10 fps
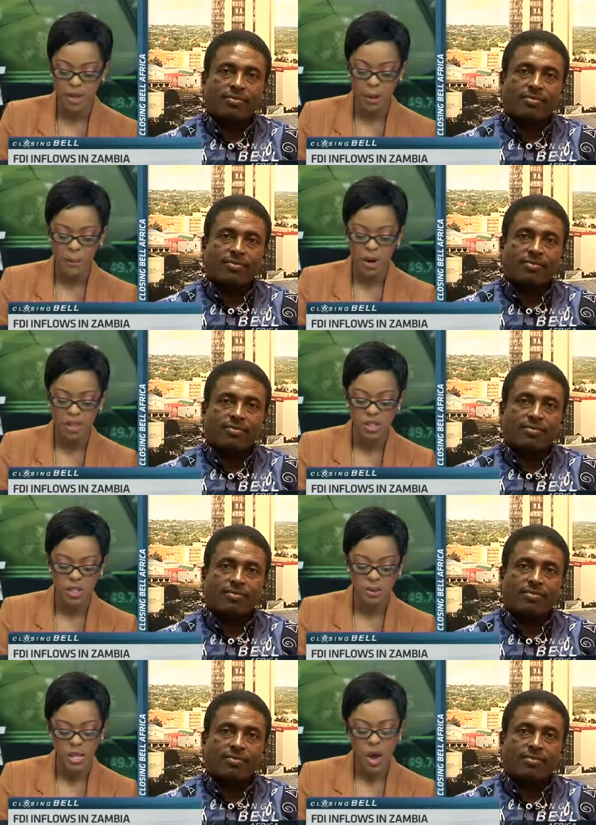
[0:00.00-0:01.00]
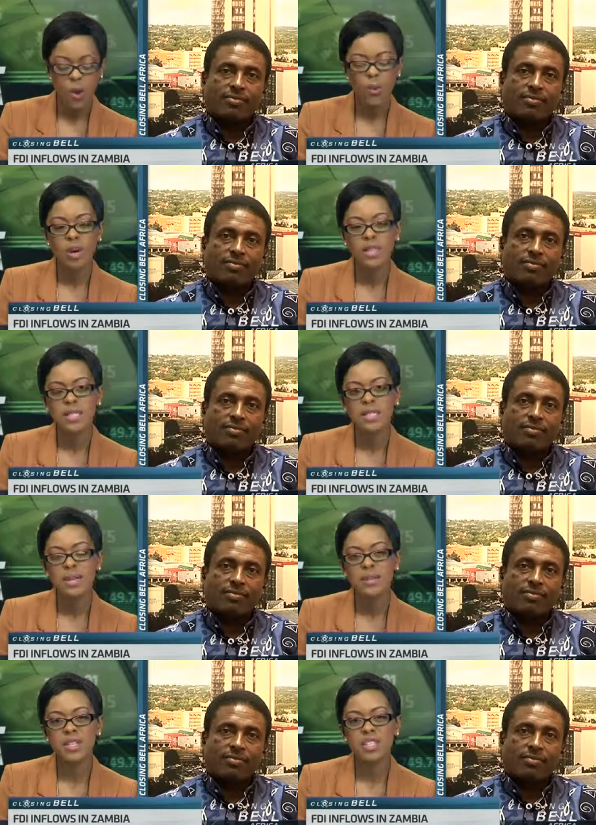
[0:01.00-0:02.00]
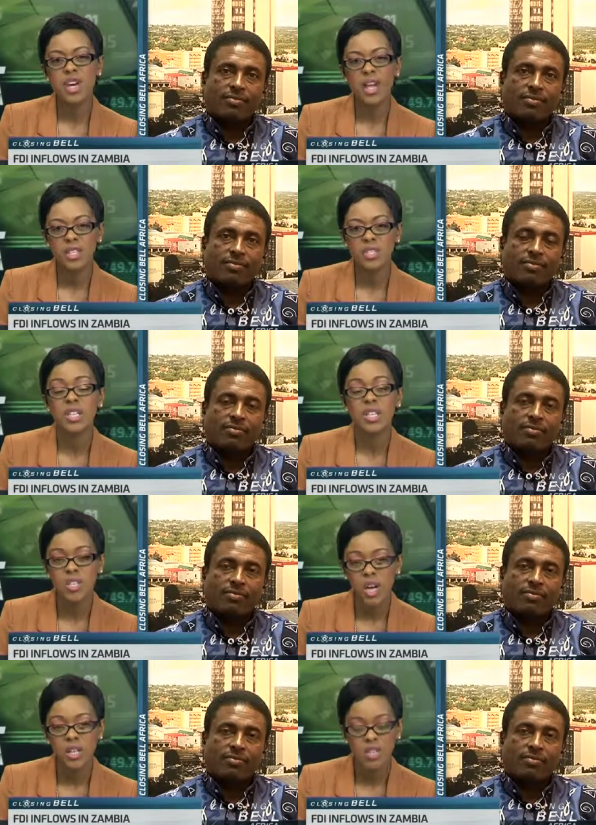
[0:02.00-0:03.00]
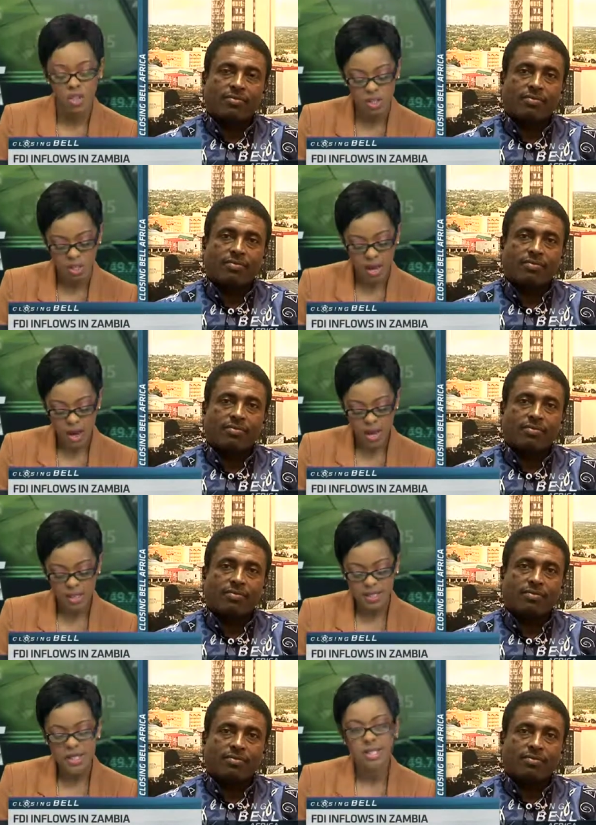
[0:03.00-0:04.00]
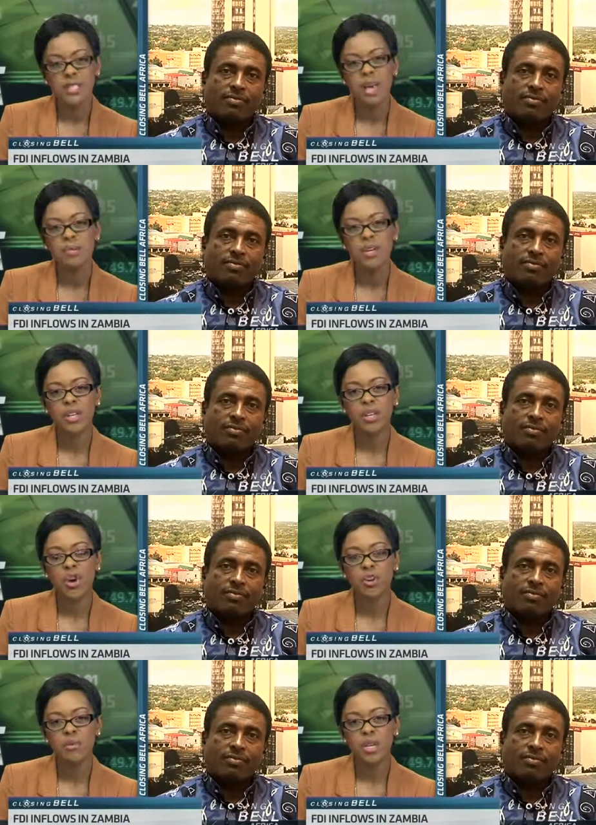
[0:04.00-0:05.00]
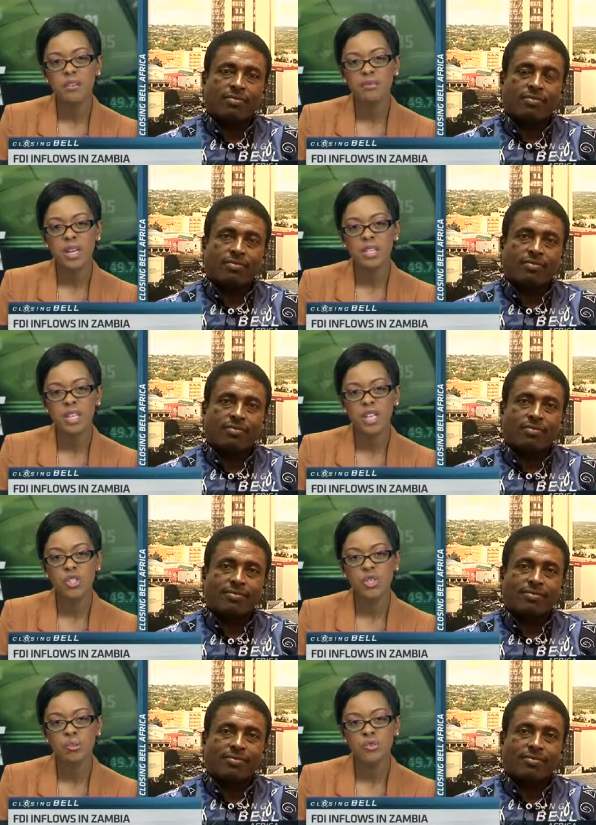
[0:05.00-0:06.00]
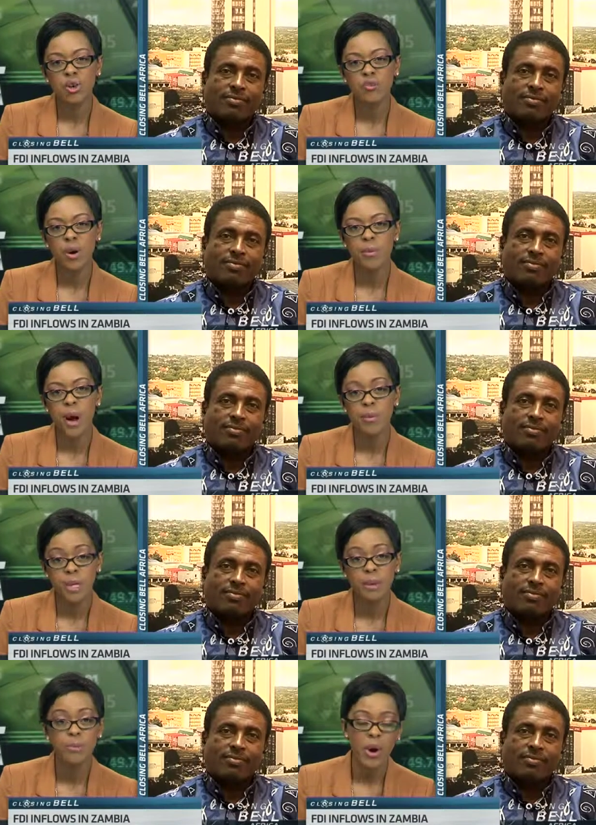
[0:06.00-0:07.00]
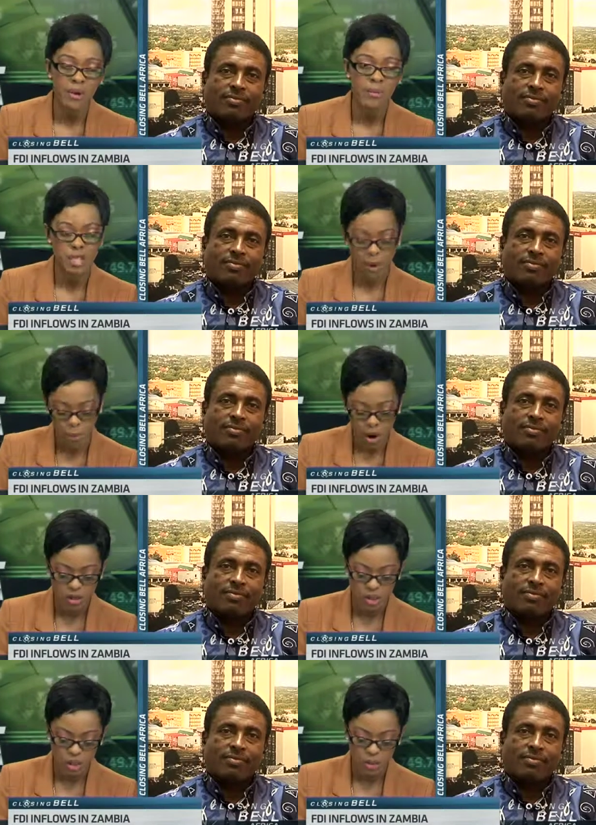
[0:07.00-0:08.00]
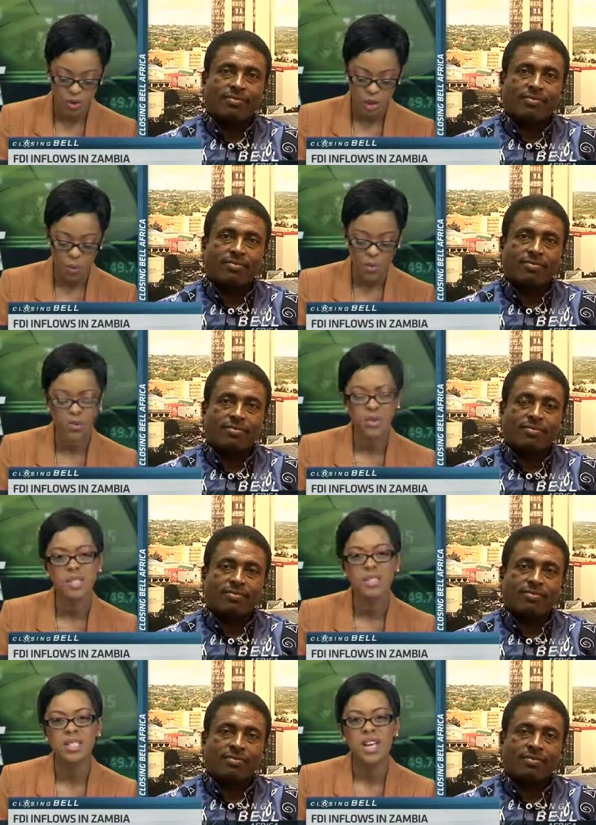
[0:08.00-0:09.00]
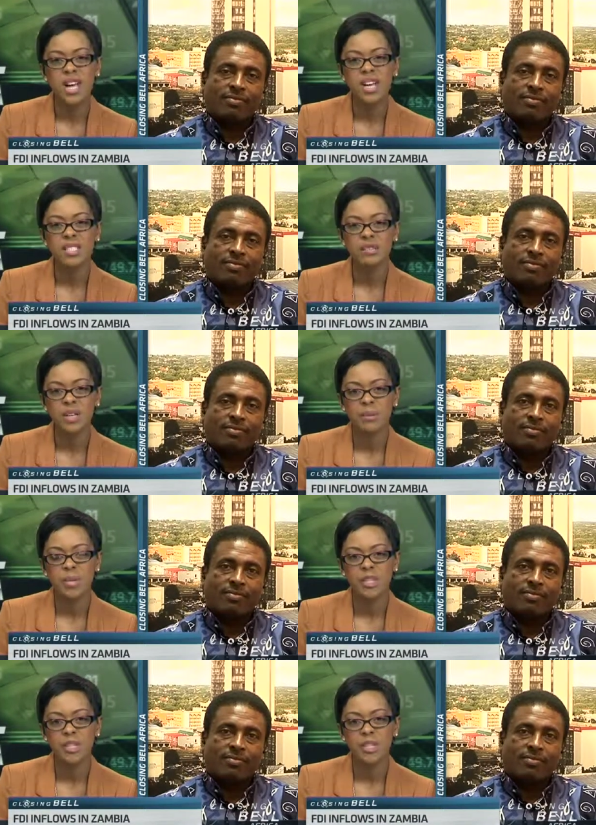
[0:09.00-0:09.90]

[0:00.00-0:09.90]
Speaker 1: uh, partnerships. What are some of the challenge, key challenges is the Zambian economy facing in terms of uh, public-private uh, partnerships uh, with recent uh, developments